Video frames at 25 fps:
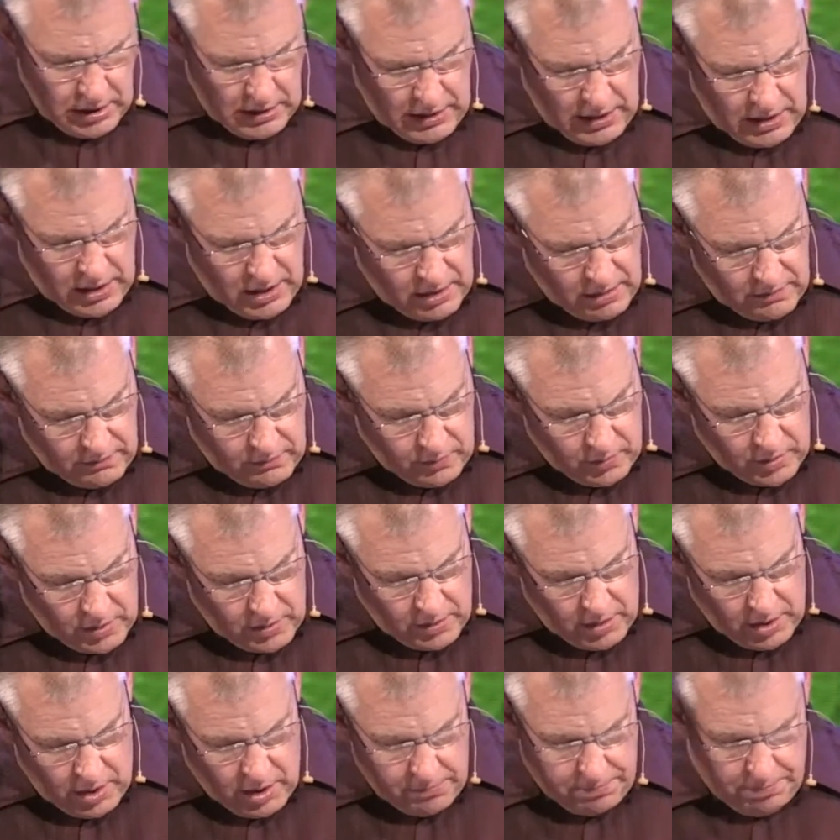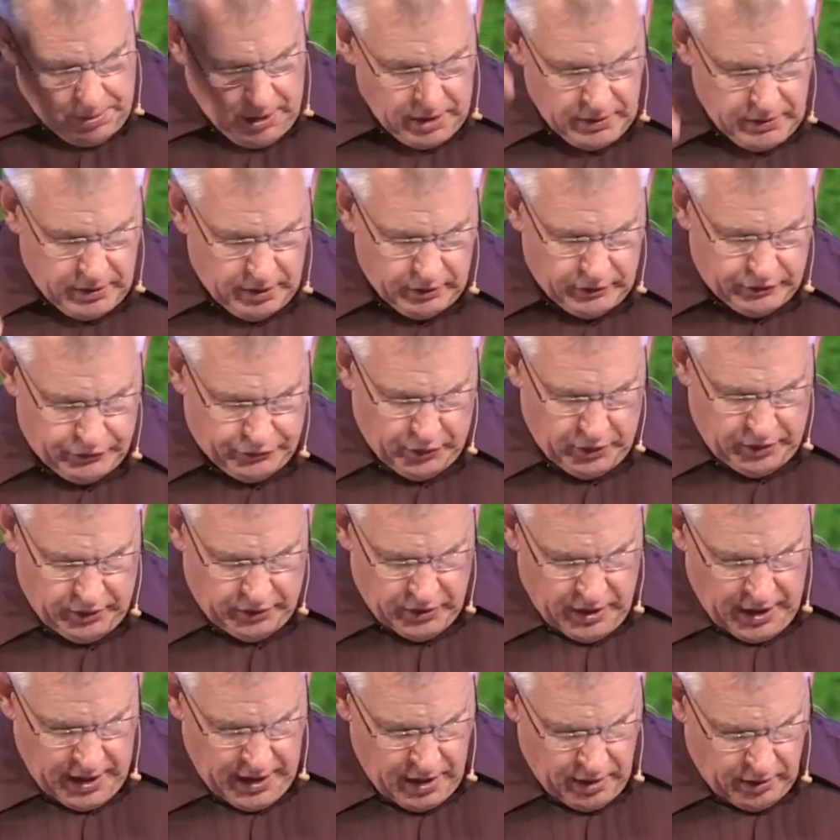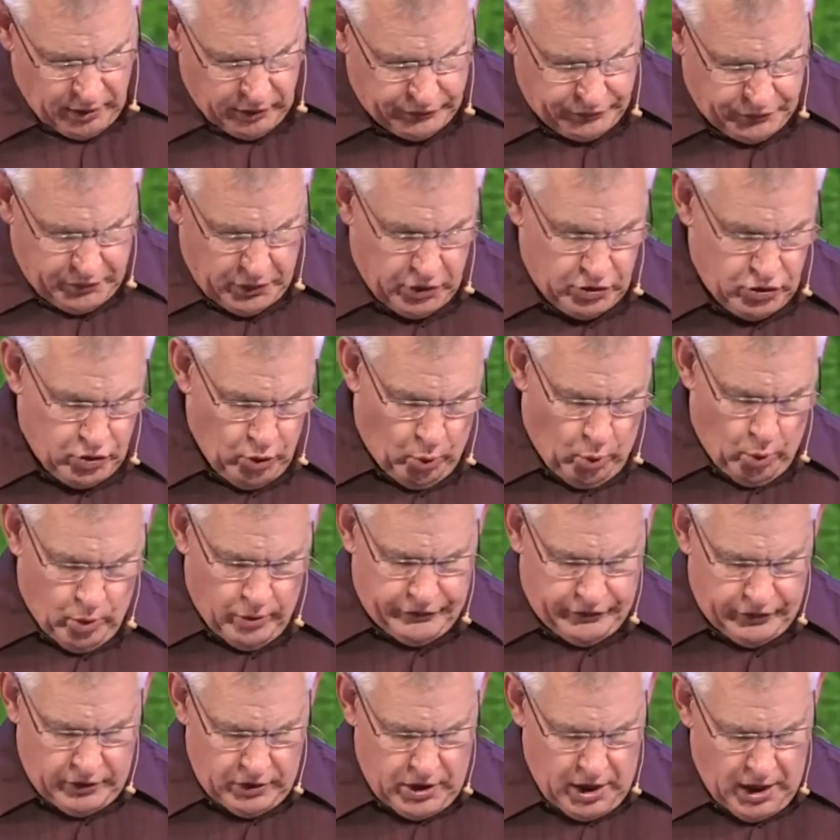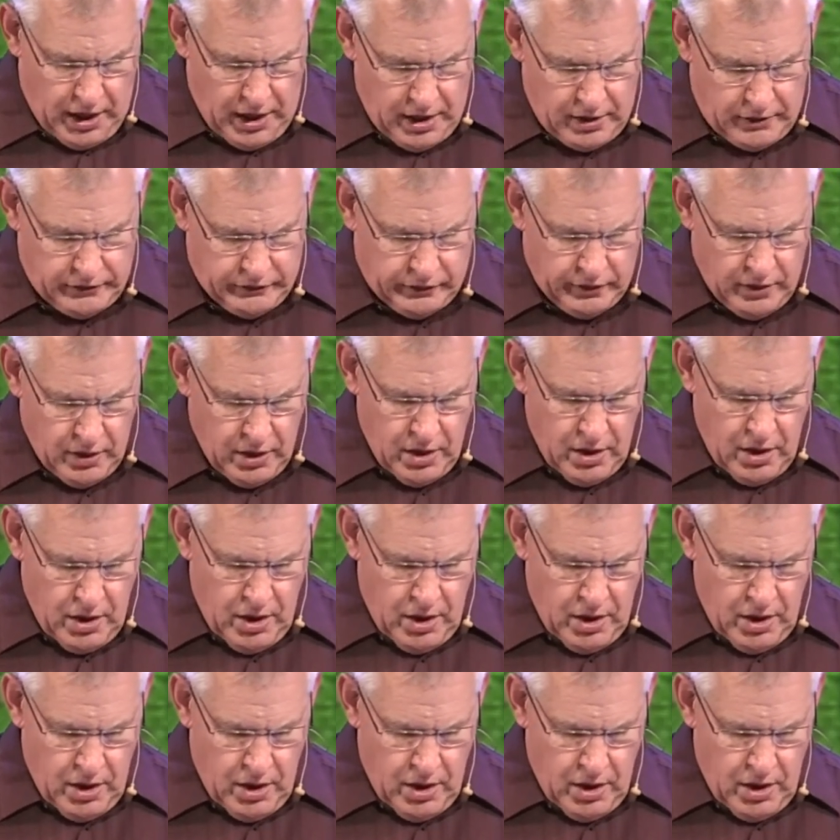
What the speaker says: in abundance for the nails, for the doors and gates,